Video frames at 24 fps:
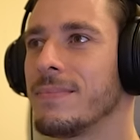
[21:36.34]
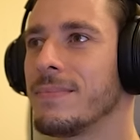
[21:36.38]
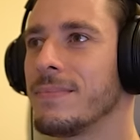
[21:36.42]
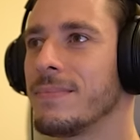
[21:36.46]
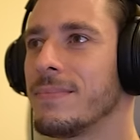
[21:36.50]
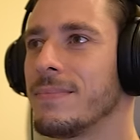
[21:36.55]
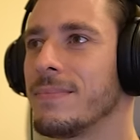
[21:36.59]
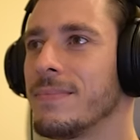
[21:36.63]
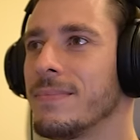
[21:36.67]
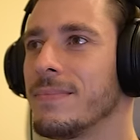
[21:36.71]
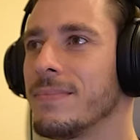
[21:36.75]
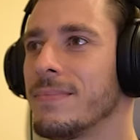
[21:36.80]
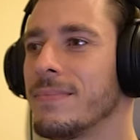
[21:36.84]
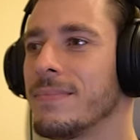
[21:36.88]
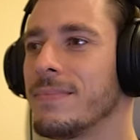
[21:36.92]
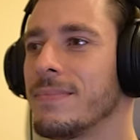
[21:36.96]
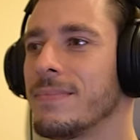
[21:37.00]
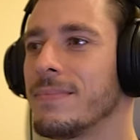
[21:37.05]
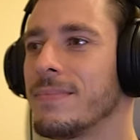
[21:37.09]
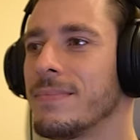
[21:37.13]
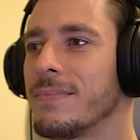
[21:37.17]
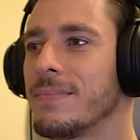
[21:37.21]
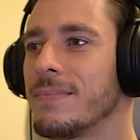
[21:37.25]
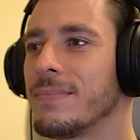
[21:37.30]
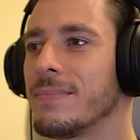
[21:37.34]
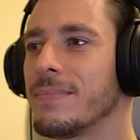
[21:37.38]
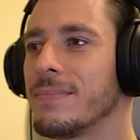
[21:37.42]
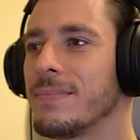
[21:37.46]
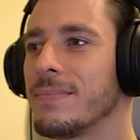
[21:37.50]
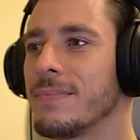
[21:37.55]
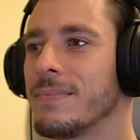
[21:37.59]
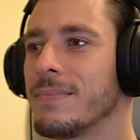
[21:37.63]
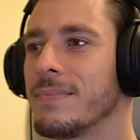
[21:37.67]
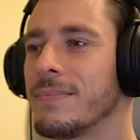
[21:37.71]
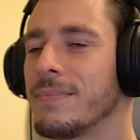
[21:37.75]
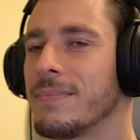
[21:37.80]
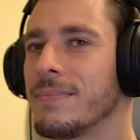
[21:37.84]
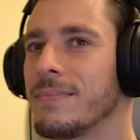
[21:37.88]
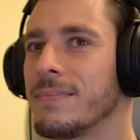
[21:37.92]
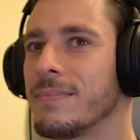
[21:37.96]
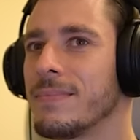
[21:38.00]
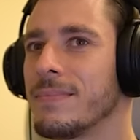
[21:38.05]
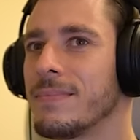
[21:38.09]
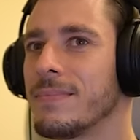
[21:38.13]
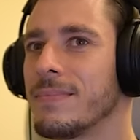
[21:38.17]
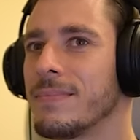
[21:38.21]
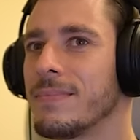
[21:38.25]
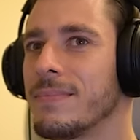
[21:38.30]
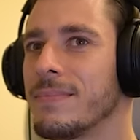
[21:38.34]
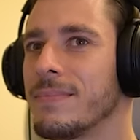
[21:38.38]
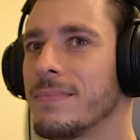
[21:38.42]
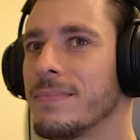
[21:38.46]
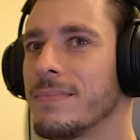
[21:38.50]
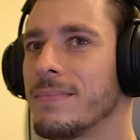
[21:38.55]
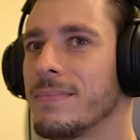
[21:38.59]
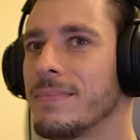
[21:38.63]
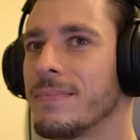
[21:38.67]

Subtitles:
No words are spoken by the person on screen.